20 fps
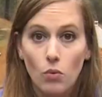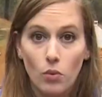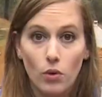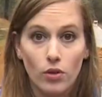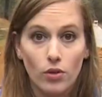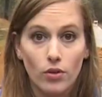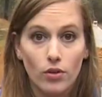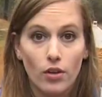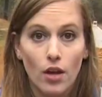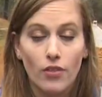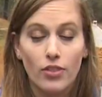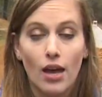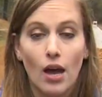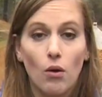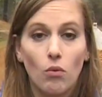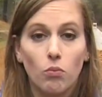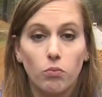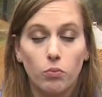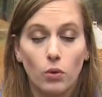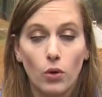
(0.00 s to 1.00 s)
whether or not
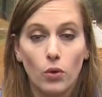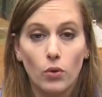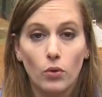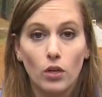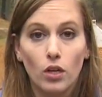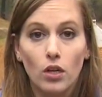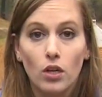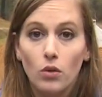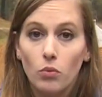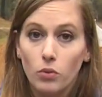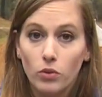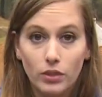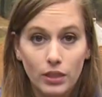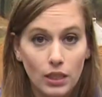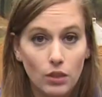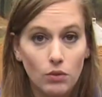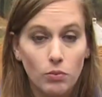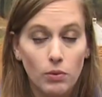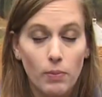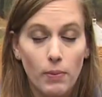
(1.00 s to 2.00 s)
that road will
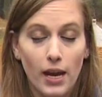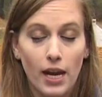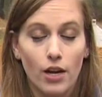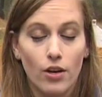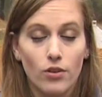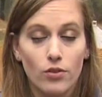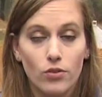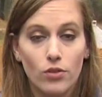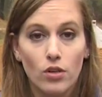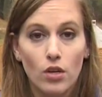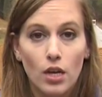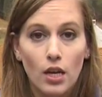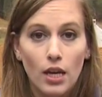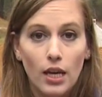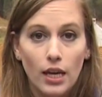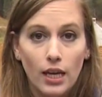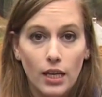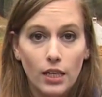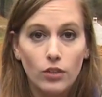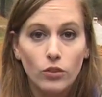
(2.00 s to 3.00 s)
need repairs.
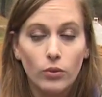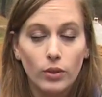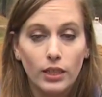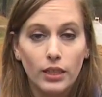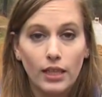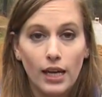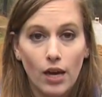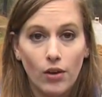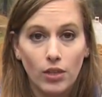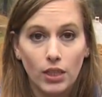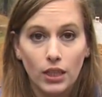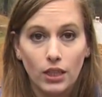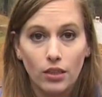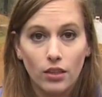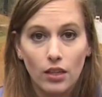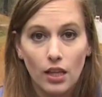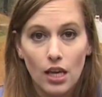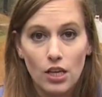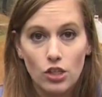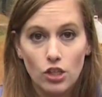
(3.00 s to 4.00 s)
In Greene County,
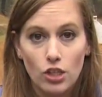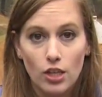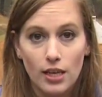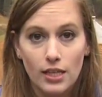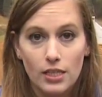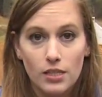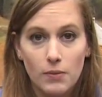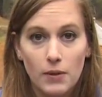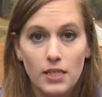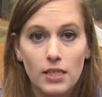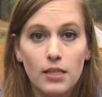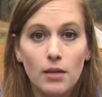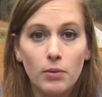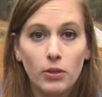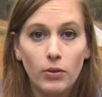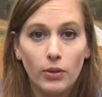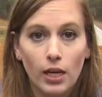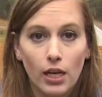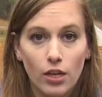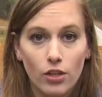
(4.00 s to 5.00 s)
Nicolette Schleisman,
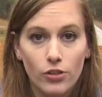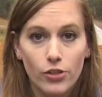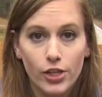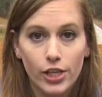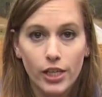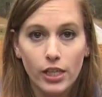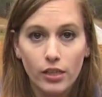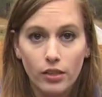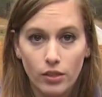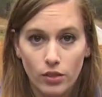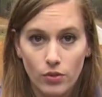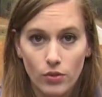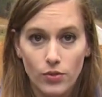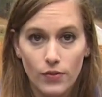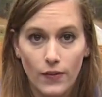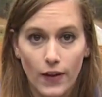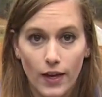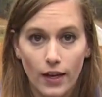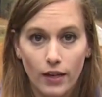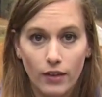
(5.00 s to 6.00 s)
WKRG News
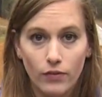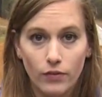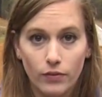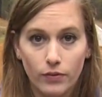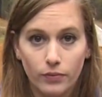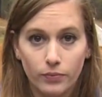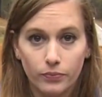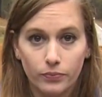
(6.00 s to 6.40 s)
5.